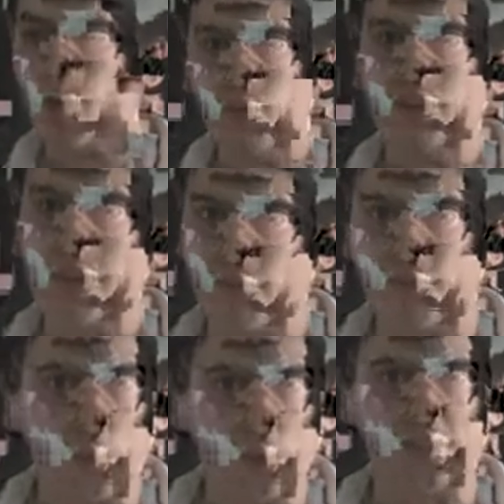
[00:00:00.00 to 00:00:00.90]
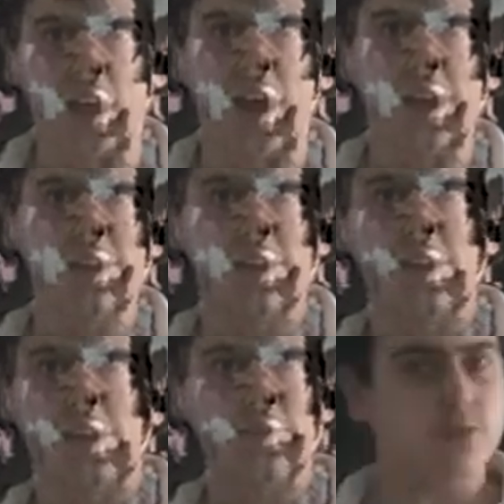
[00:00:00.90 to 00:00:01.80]
I would have never thought that,
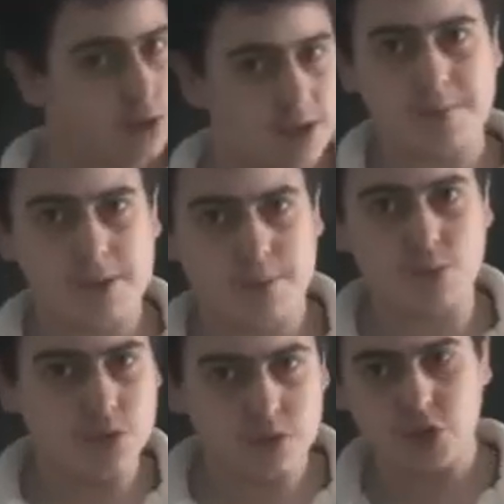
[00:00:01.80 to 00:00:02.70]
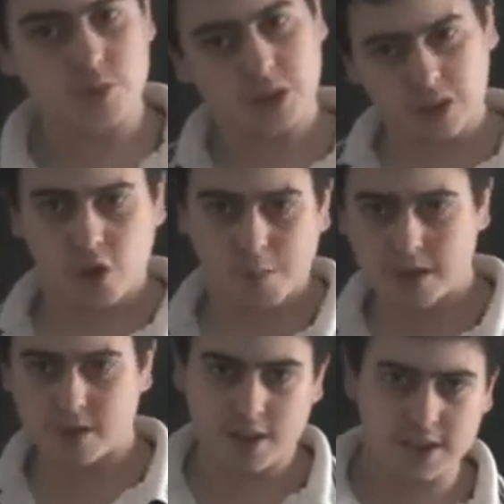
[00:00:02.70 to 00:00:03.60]
even as some people on YouTube in the
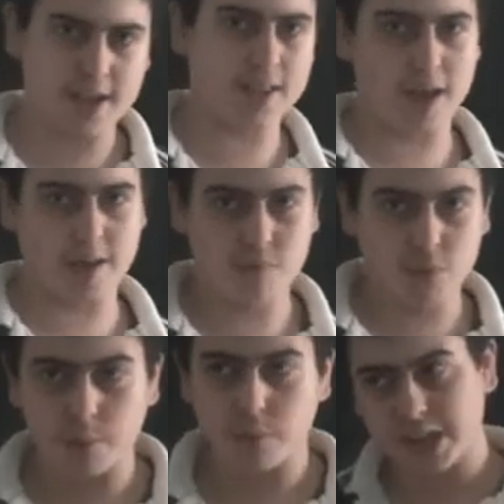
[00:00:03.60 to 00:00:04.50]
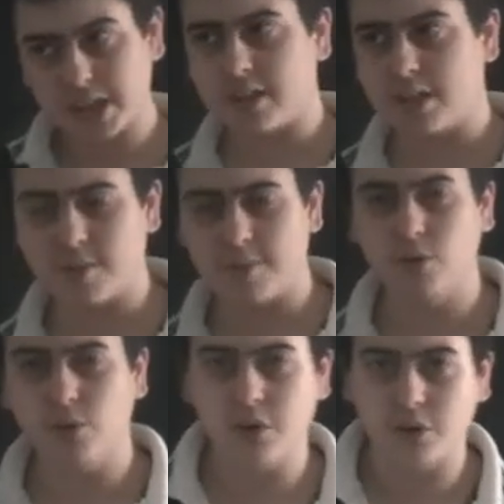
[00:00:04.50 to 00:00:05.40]
comments did say they, predicted it to be
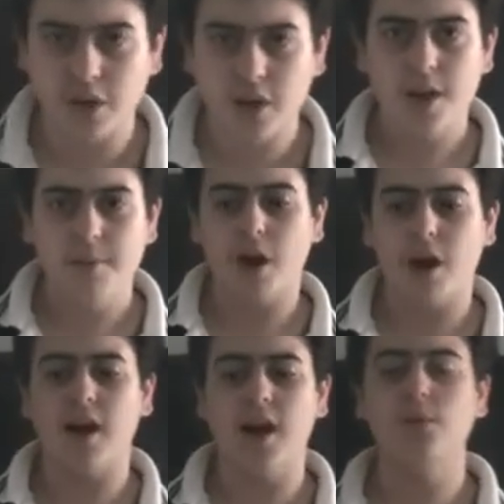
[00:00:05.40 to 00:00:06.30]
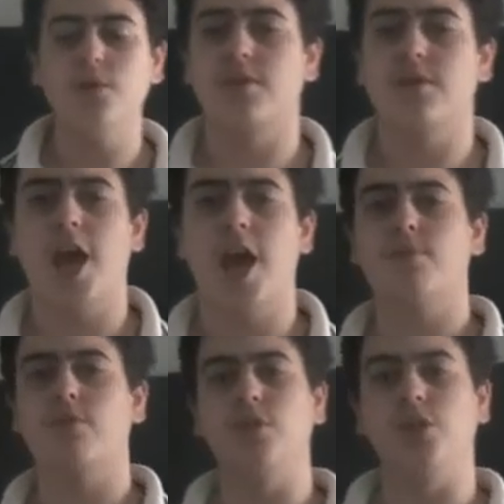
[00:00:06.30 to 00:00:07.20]
Naughty Dog. But I was
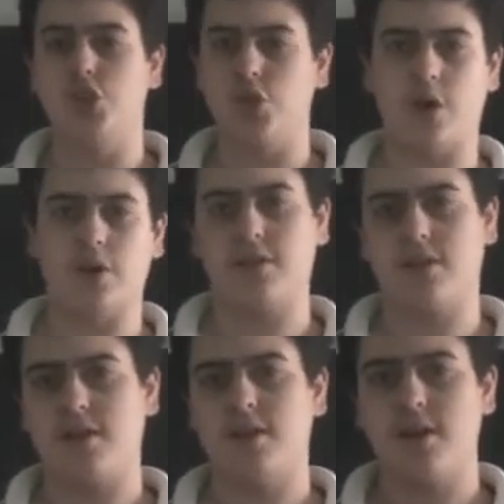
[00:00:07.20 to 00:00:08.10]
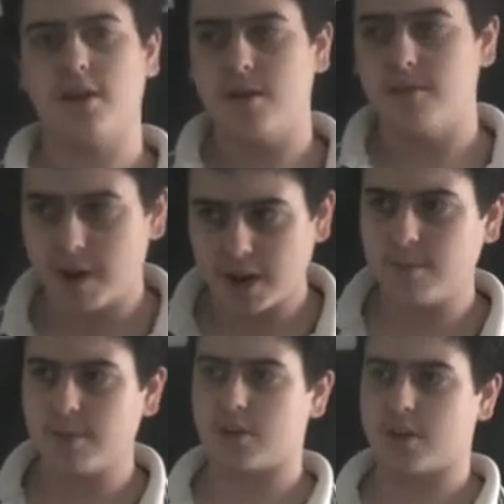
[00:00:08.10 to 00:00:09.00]
absolutely shocked,
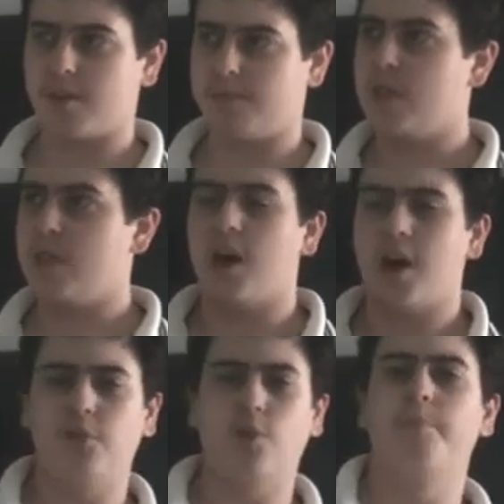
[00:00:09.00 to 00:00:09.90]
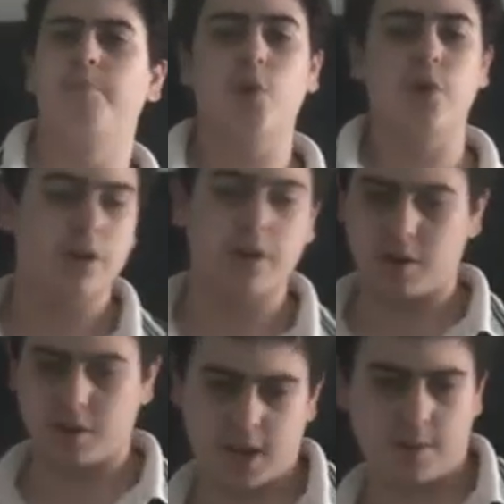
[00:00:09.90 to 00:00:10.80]
mainly because I thought Naughty Dog are
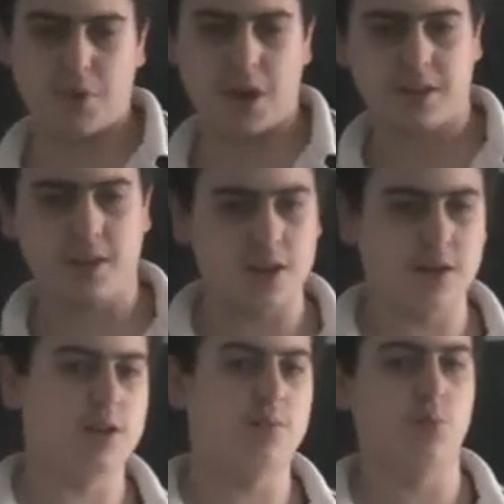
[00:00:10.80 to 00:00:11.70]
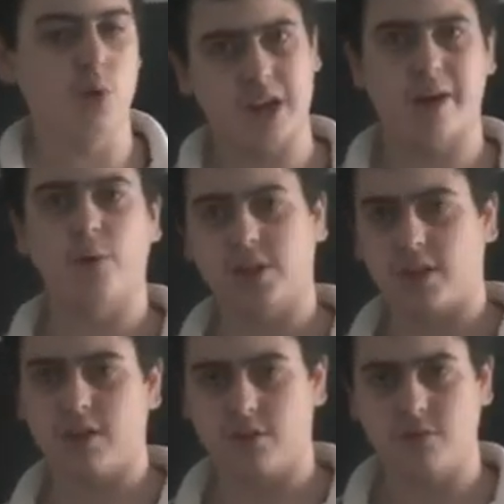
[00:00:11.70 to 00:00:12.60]
going to take a break, they're going to work out what
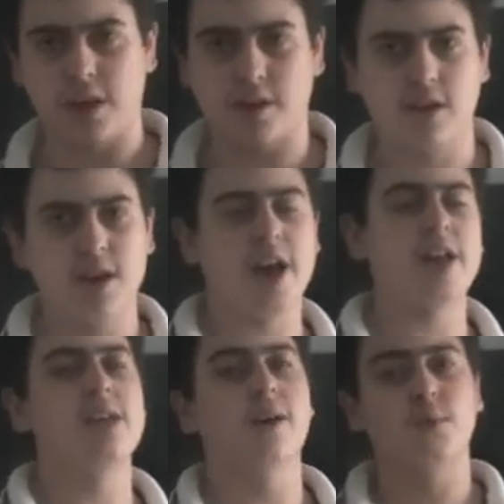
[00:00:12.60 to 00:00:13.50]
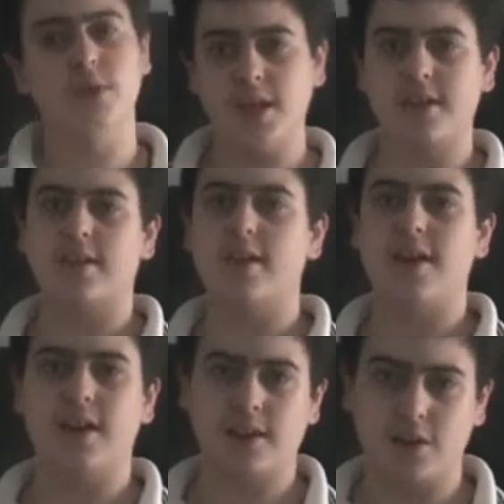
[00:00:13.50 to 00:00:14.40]
they're going to do next, and they
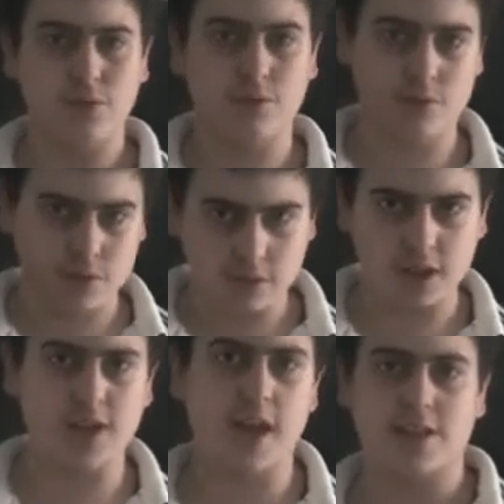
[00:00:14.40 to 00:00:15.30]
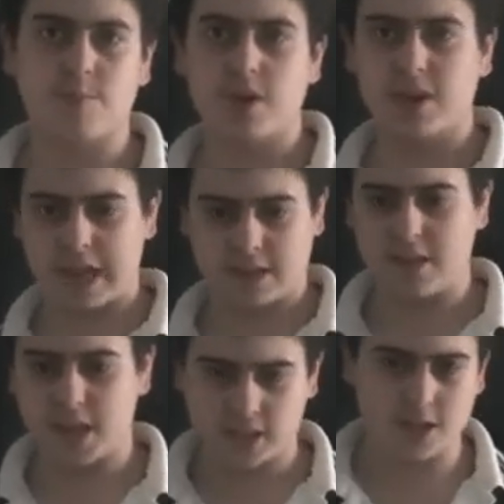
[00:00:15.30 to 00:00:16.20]
will do the announcement at
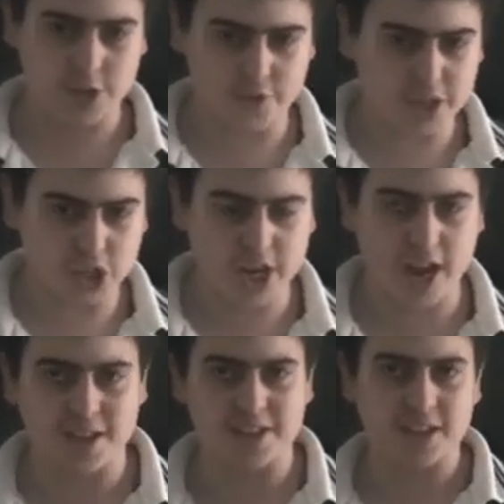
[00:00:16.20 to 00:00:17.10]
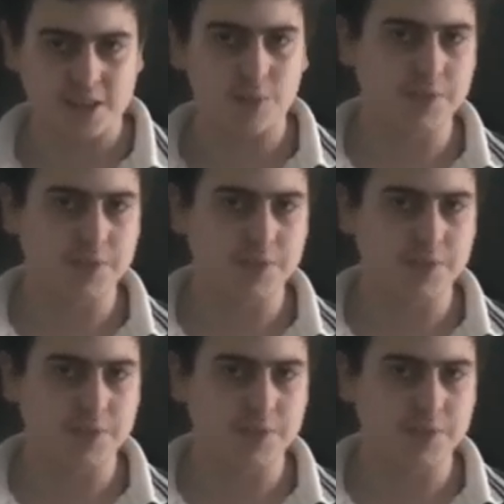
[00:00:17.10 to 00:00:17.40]
next year's VGAs, like they did